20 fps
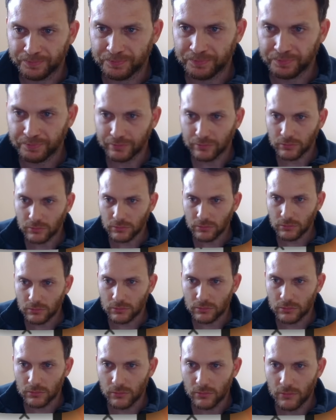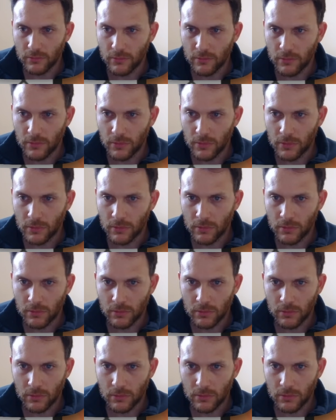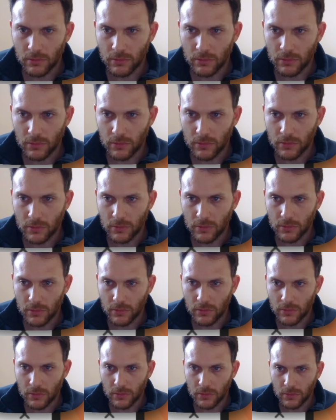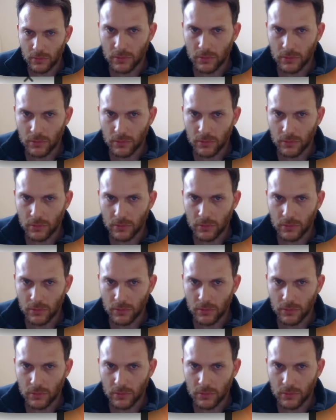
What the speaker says: (no one is talking)